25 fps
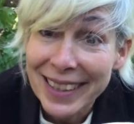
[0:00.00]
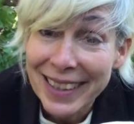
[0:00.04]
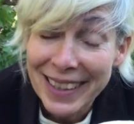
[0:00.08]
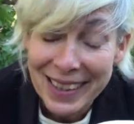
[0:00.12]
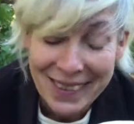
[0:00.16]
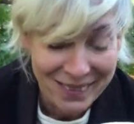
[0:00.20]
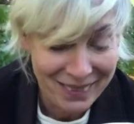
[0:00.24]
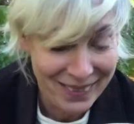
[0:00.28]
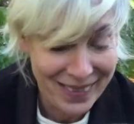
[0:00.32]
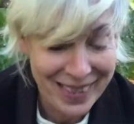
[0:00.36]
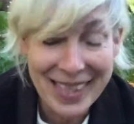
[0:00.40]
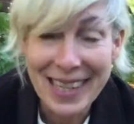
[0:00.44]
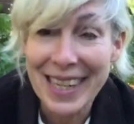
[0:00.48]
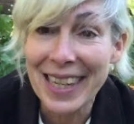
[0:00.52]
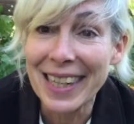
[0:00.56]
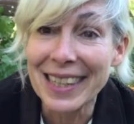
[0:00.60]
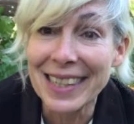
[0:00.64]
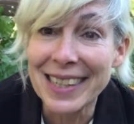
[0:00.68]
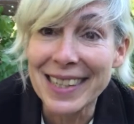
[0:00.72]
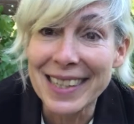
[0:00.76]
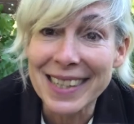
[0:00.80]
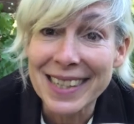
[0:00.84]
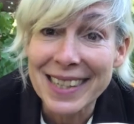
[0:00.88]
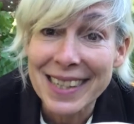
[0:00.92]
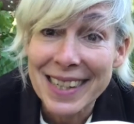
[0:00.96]
we
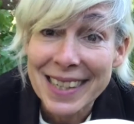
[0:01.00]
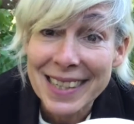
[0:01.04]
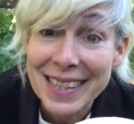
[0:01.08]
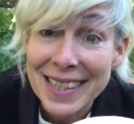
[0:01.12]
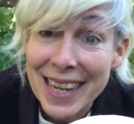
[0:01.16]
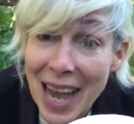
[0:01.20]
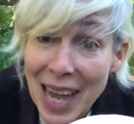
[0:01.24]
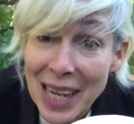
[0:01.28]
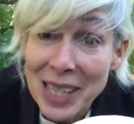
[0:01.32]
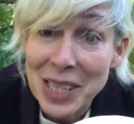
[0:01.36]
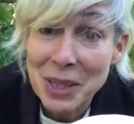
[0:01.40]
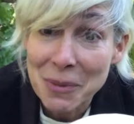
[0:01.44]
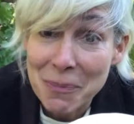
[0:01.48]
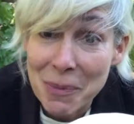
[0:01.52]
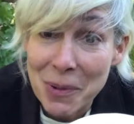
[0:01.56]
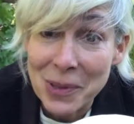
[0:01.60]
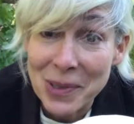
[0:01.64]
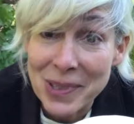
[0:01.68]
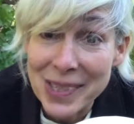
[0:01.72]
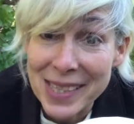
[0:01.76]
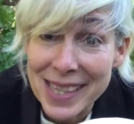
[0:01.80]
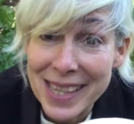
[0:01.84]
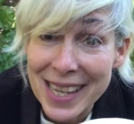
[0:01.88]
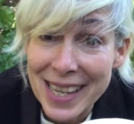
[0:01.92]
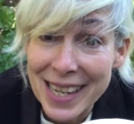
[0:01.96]
can touch most
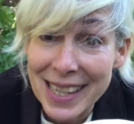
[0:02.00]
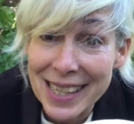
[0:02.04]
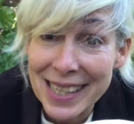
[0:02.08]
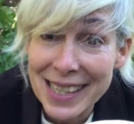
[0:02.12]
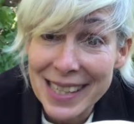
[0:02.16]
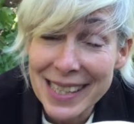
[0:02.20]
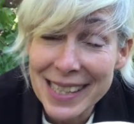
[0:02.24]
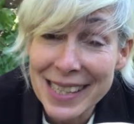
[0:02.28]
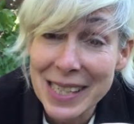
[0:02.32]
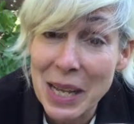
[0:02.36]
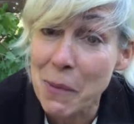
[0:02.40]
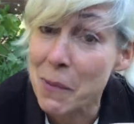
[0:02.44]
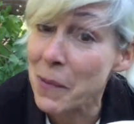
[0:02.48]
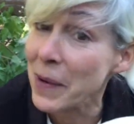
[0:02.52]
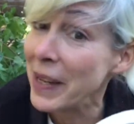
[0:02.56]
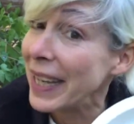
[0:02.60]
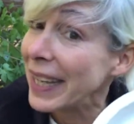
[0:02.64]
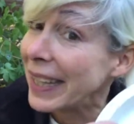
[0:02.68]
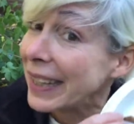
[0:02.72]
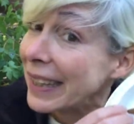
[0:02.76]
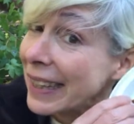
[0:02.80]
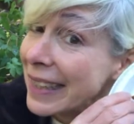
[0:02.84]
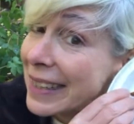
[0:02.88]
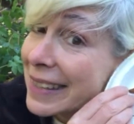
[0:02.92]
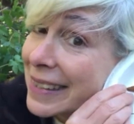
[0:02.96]
things, we
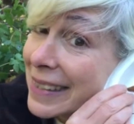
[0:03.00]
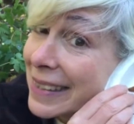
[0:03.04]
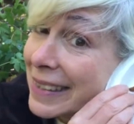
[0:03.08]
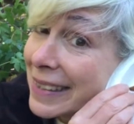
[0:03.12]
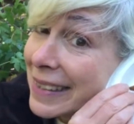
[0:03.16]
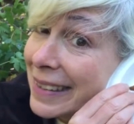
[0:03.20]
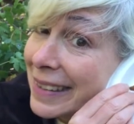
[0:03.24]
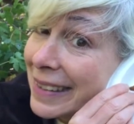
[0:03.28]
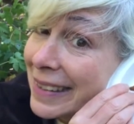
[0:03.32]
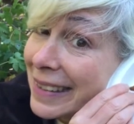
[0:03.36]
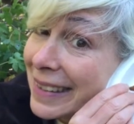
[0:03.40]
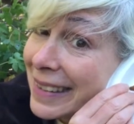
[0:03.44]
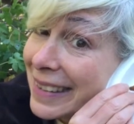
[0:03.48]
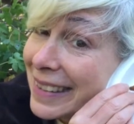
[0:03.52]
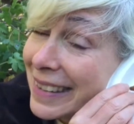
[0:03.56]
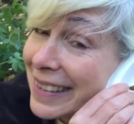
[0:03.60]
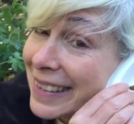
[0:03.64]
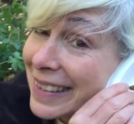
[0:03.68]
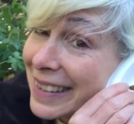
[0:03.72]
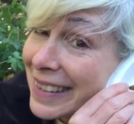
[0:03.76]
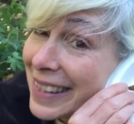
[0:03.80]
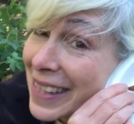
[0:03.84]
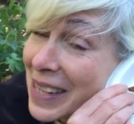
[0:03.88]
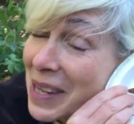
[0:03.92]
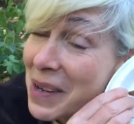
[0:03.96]
can listen,
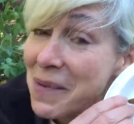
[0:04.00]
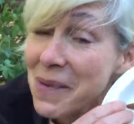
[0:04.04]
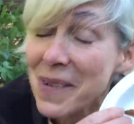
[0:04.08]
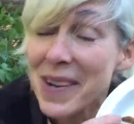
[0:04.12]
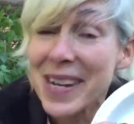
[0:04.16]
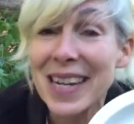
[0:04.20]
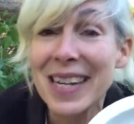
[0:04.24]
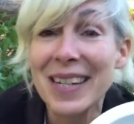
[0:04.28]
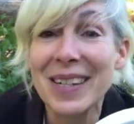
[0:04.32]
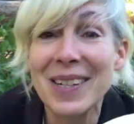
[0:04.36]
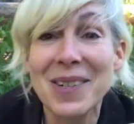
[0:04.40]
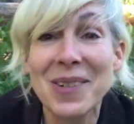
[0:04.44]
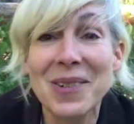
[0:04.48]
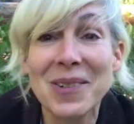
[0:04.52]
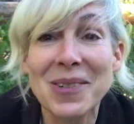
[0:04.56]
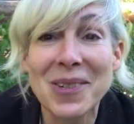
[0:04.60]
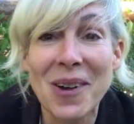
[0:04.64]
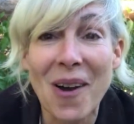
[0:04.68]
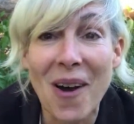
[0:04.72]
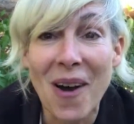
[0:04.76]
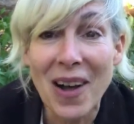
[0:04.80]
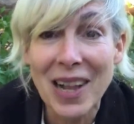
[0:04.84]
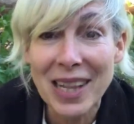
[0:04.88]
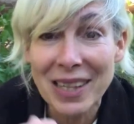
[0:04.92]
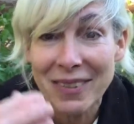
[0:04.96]
we can use
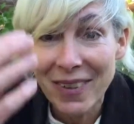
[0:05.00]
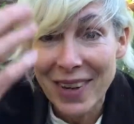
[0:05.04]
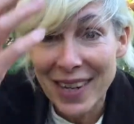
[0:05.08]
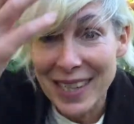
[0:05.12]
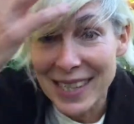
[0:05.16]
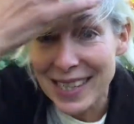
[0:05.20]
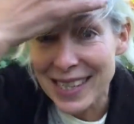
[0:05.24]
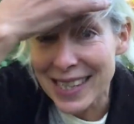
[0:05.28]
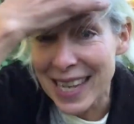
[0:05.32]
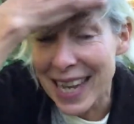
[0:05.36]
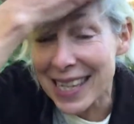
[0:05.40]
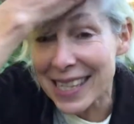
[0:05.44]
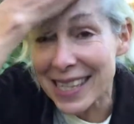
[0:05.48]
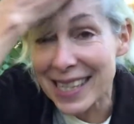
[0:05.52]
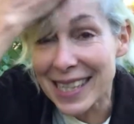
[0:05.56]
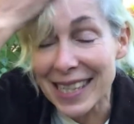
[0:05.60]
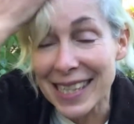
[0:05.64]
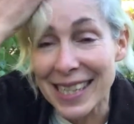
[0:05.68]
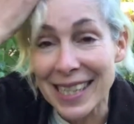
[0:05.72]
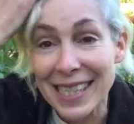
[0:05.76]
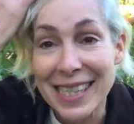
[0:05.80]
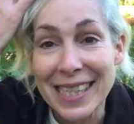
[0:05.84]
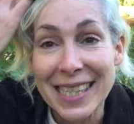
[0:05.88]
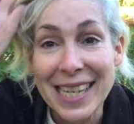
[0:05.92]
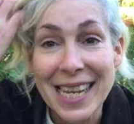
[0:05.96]
all of our
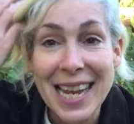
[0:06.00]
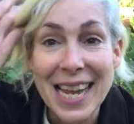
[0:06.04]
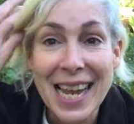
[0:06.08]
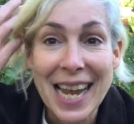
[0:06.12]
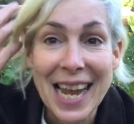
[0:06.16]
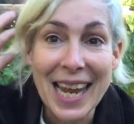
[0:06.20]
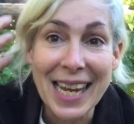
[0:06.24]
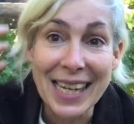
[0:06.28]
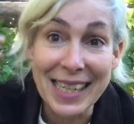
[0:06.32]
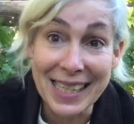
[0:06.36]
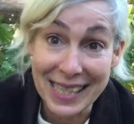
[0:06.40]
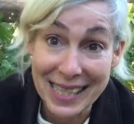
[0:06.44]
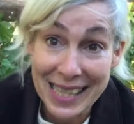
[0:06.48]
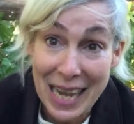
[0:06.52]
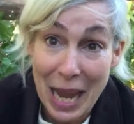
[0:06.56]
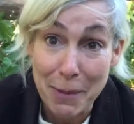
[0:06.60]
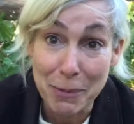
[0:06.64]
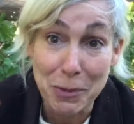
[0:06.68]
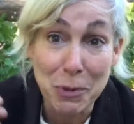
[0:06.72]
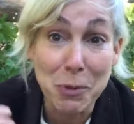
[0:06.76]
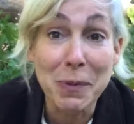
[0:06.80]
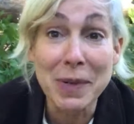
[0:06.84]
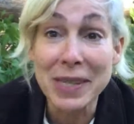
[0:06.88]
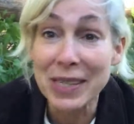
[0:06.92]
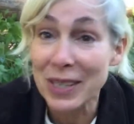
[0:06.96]
senses,
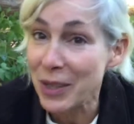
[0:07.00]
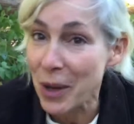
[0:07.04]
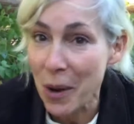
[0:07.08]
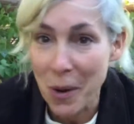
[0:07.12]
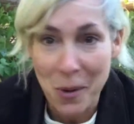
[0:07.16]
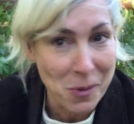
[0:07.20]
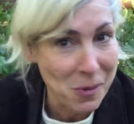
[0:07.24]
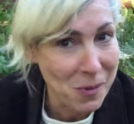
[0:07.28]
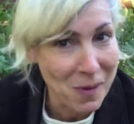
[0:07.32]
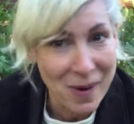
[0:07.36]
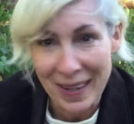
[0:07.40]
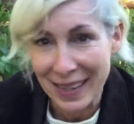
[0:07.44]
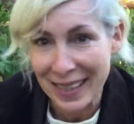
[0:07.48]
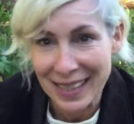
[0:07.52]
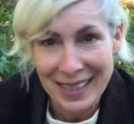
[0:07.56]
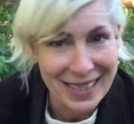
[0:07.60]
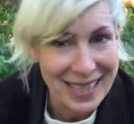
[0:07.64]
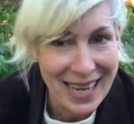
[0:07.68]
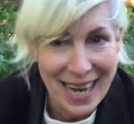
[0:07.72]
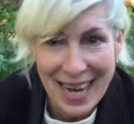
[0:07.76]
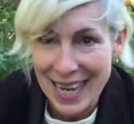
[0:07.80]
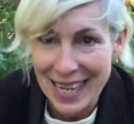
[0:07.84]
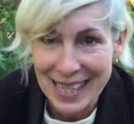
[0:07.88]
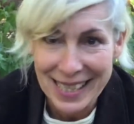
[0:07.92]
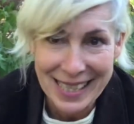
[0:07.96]
except we don't want to
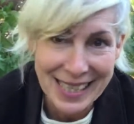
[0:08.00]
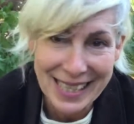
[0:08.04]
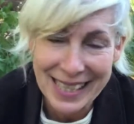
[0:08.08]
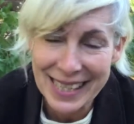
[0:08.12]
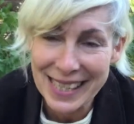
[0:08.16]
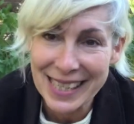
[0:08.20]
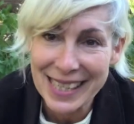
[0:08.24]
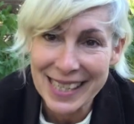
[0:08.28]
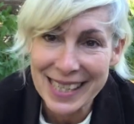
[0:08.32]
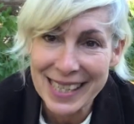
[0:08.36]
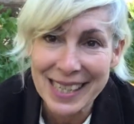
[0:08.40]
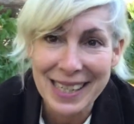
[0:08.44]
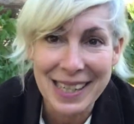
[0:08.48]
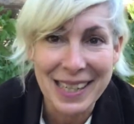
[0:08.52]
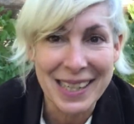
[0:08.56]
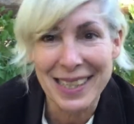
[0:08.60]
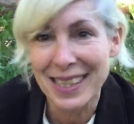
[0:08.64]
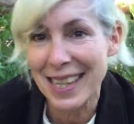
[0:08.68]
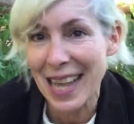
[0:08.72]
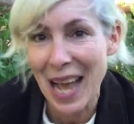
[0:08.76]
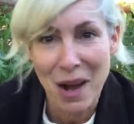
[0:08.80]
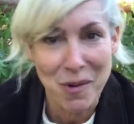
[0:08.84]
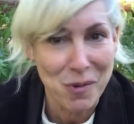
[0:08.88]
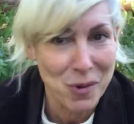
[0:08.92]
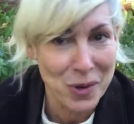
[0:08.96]
taste, because
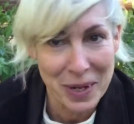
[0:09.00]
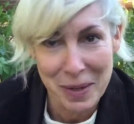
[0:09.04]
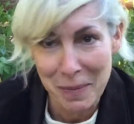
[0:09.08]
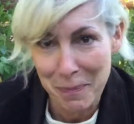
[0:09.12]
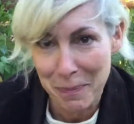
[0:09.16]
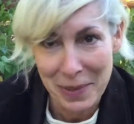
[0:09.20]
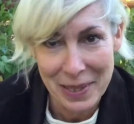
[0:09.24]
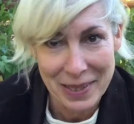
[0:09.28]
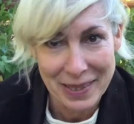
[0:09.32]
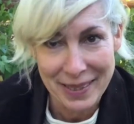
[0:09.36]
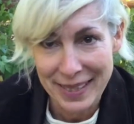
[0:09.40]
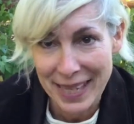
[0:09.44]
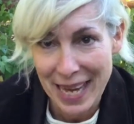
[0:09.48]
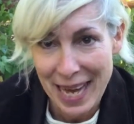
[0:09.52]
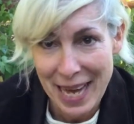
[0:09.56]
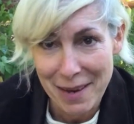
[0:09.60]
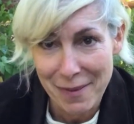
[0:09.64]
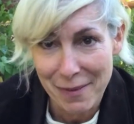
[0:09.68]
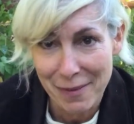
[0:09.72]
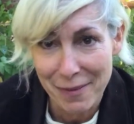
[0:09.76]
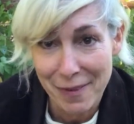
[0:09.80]
that wouldn't be safe.